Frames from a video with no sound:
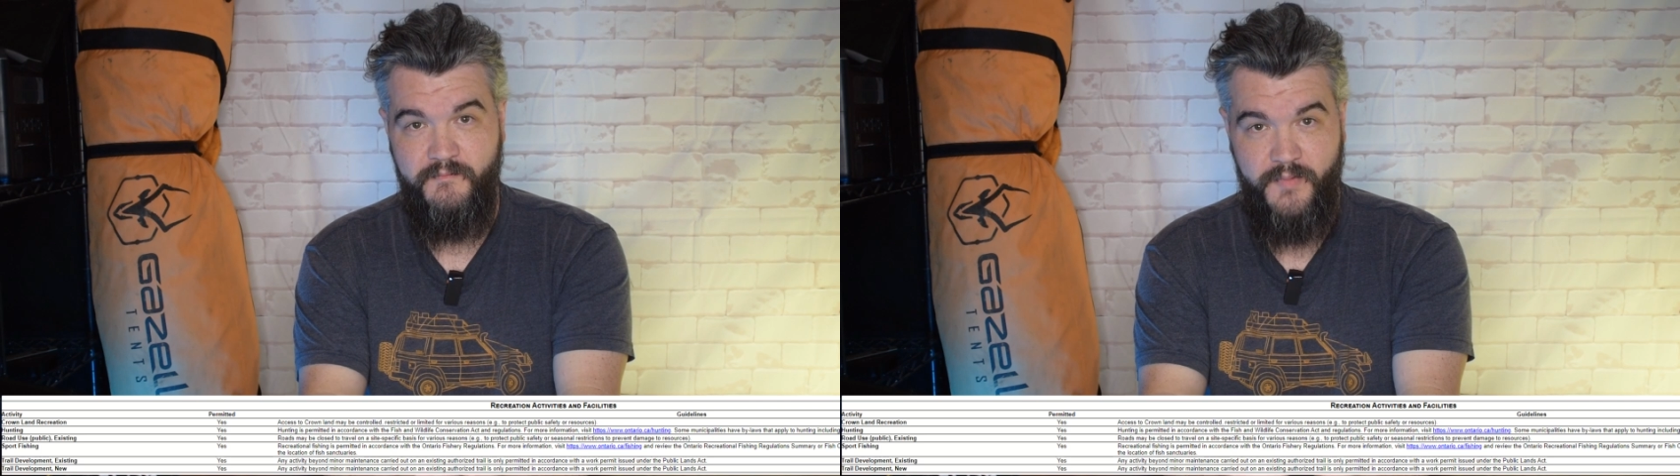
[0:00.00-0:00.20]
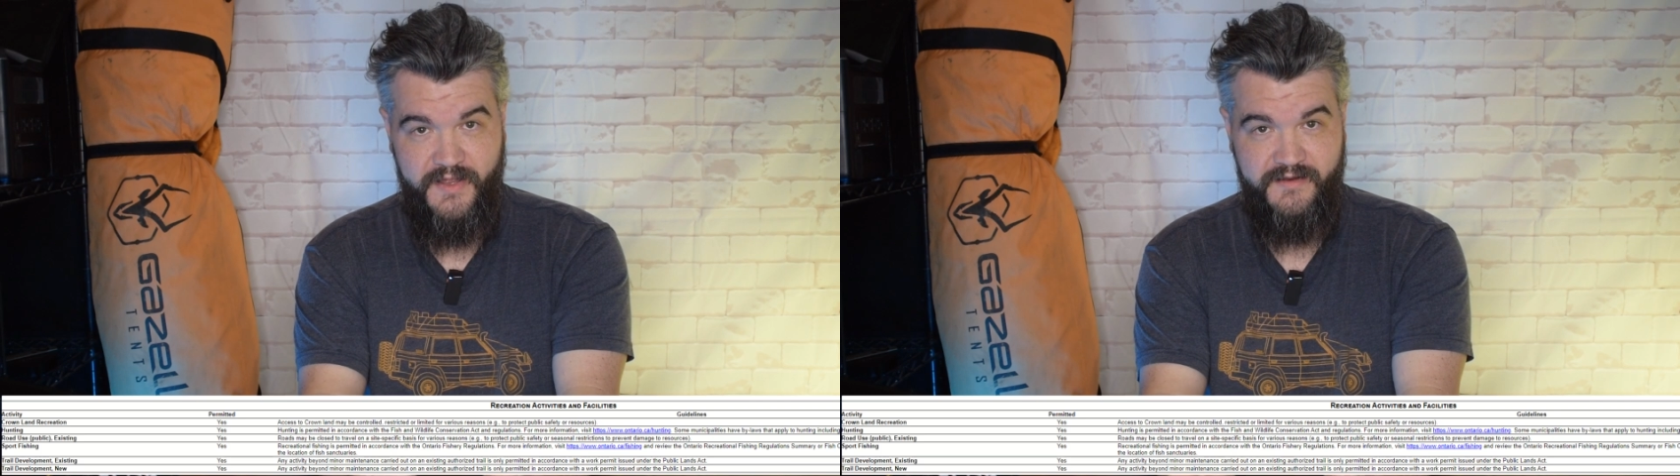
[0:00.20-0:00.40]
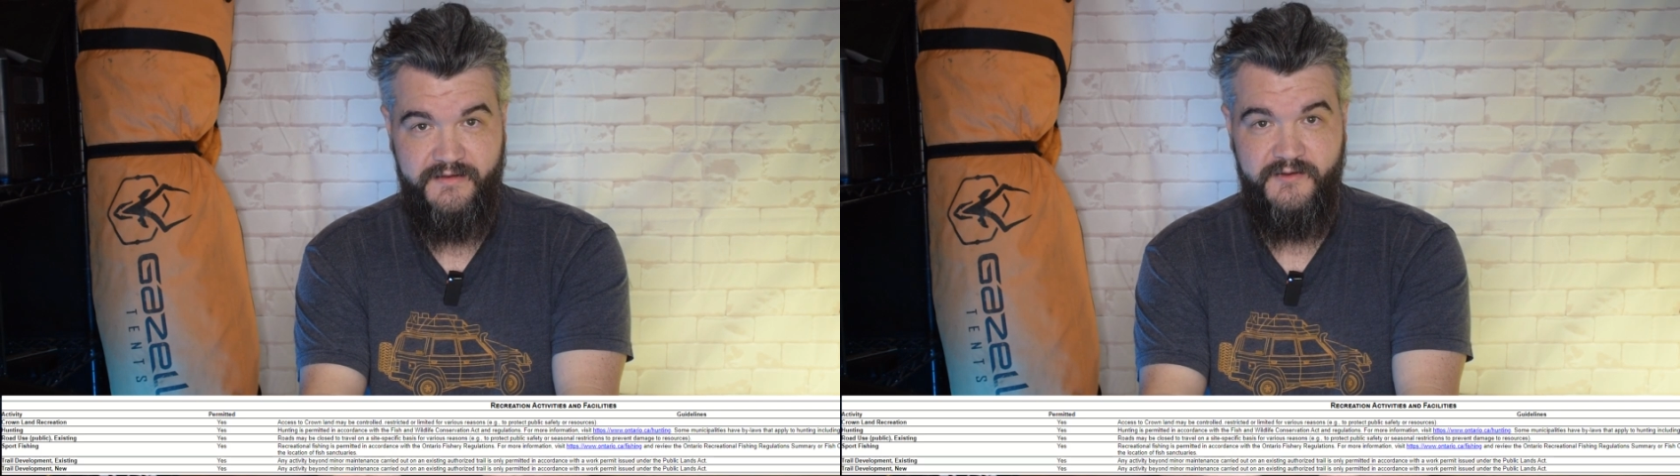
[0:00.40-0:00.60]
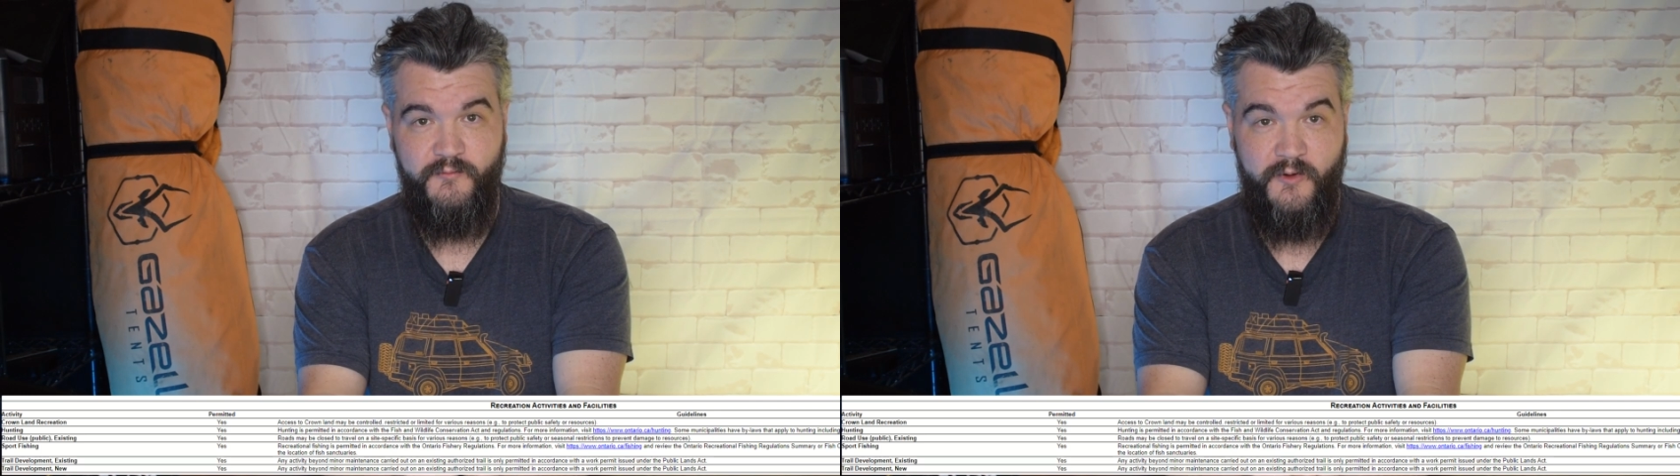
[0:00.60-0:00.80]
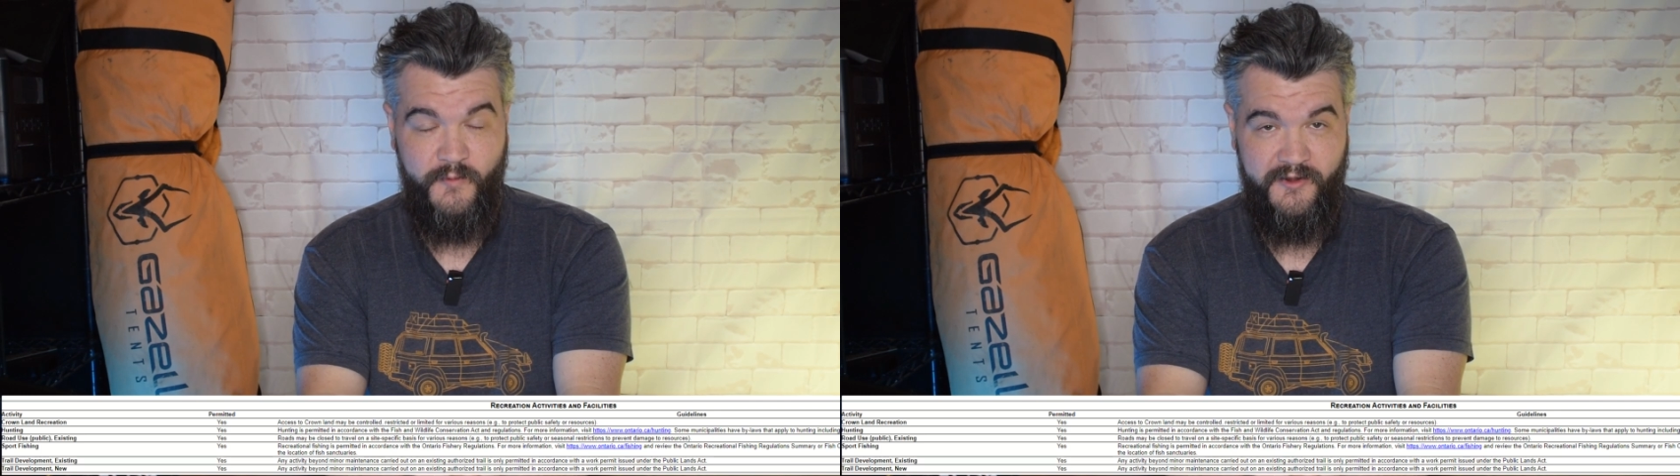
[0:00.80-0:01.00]
but
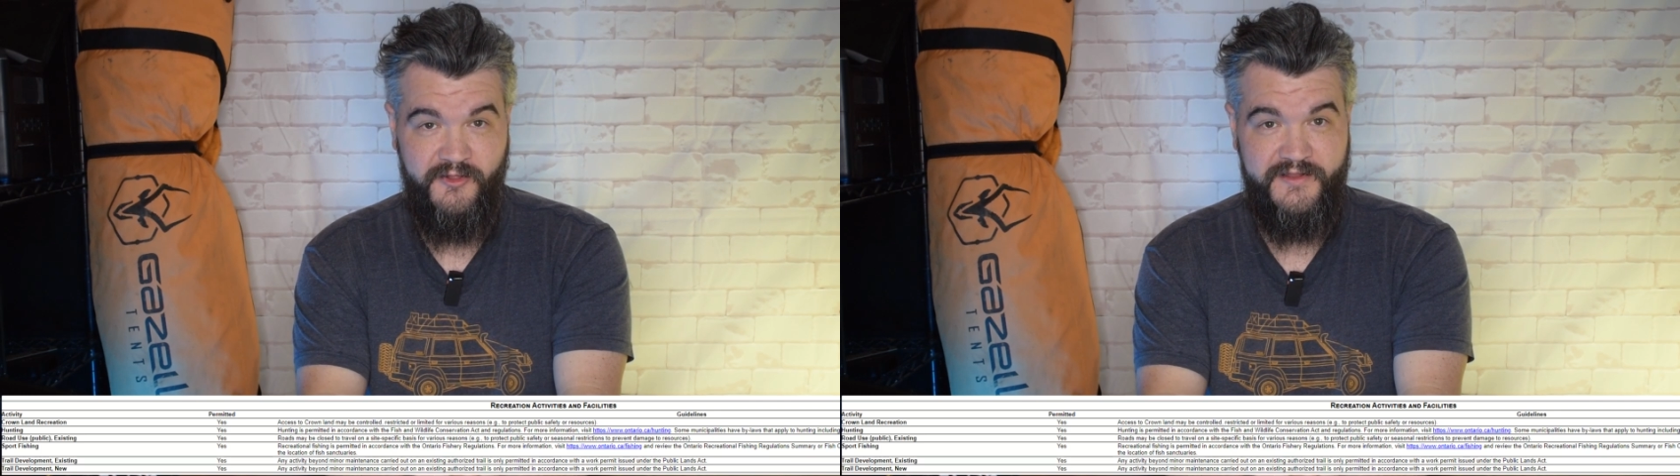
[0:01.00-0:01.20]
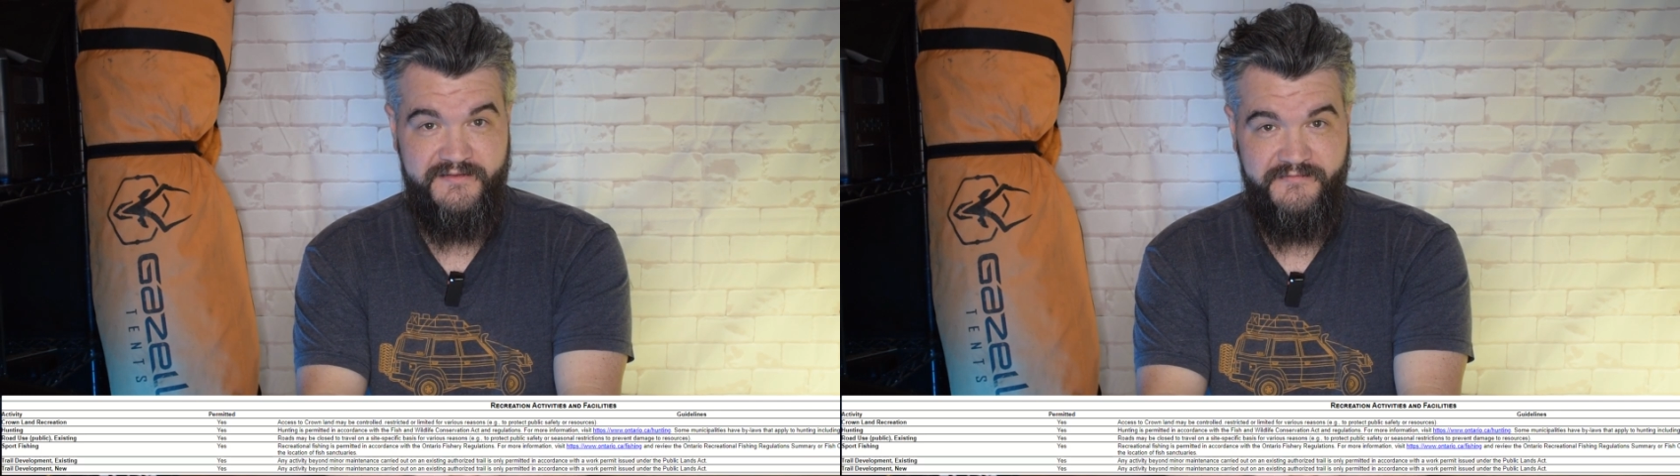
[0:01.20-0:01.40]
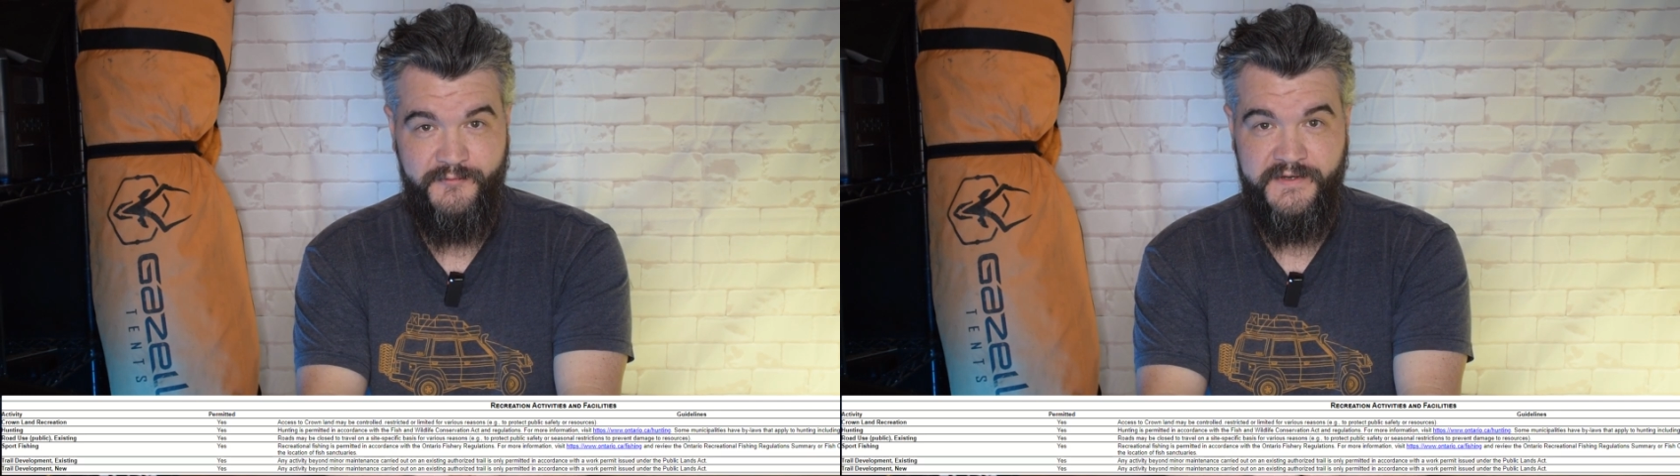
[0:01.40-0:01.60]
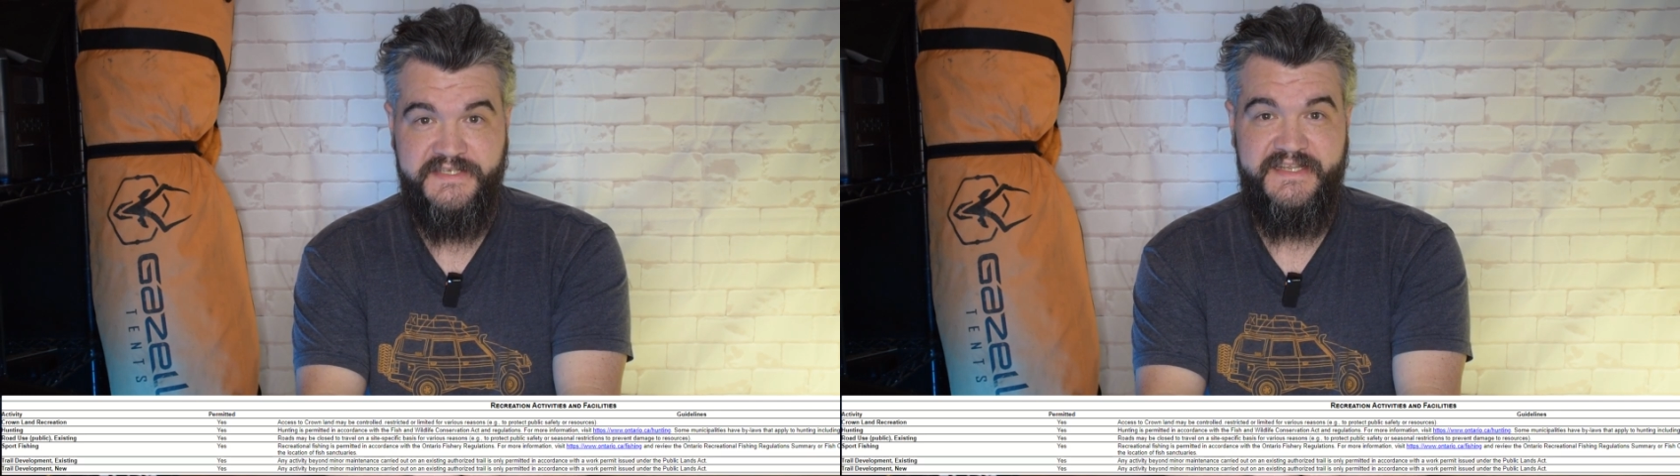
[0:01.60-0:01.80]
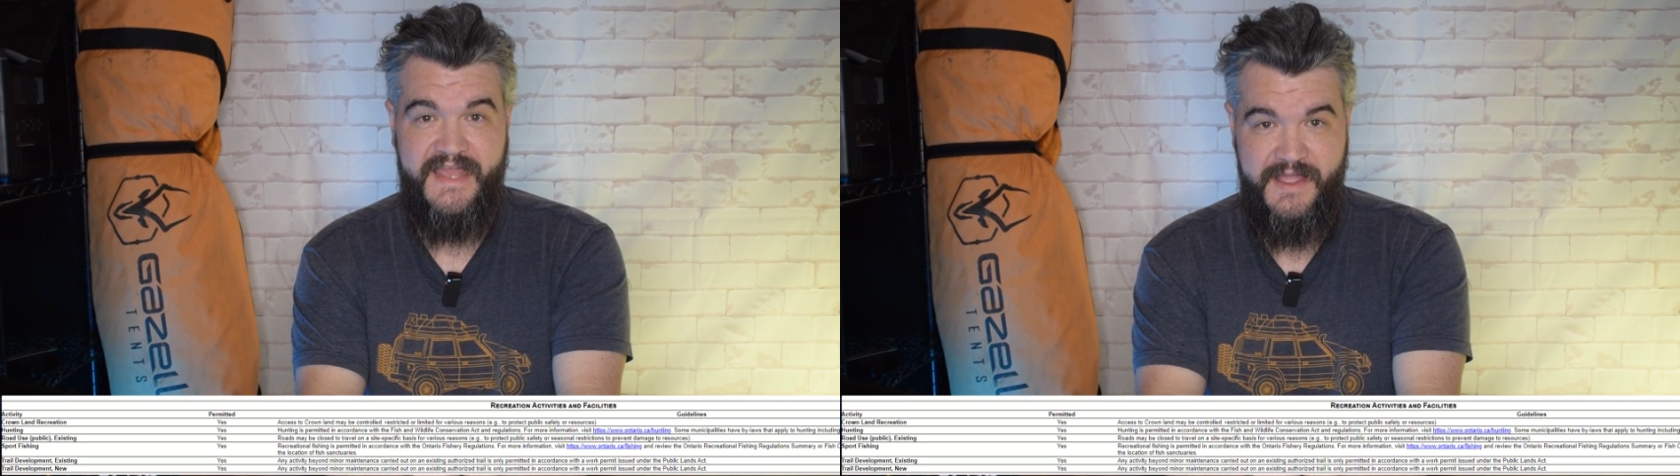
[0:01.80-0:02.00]
what we are looking for
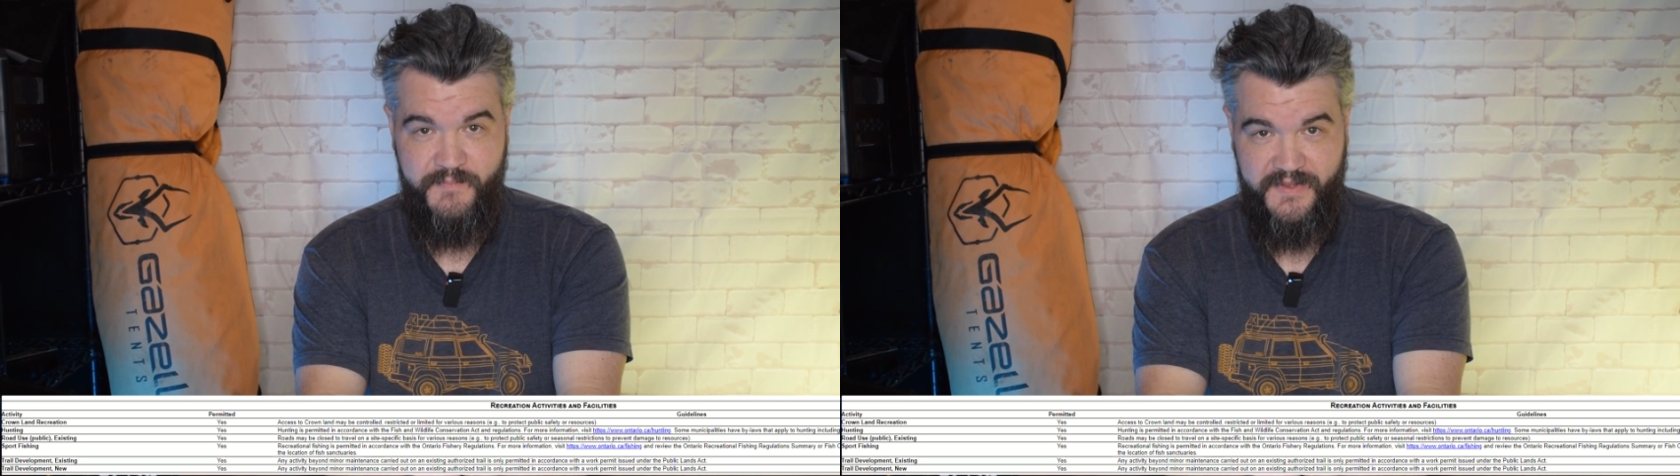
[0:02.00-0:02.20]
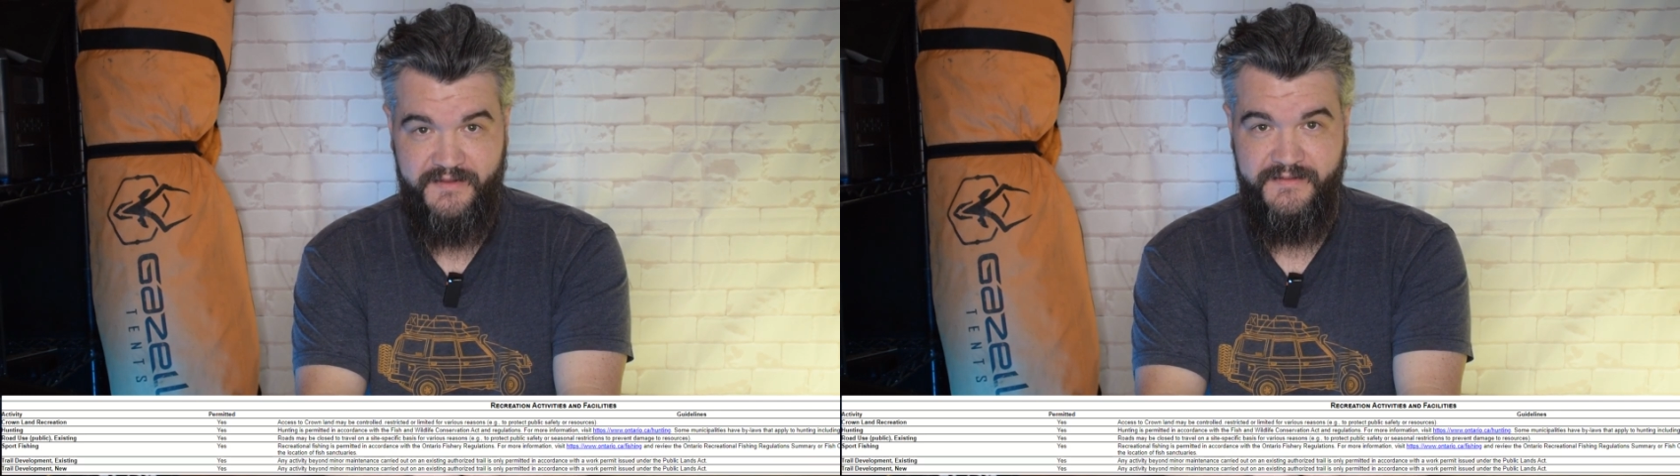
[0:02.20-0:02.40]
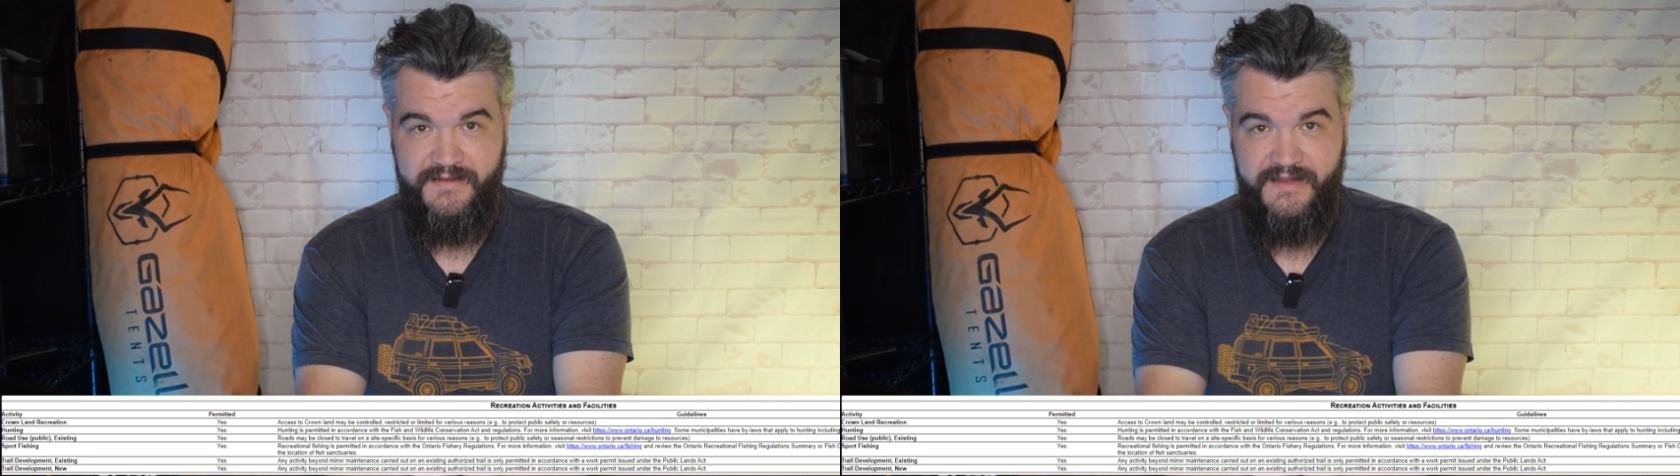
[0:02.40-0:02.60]
is camping,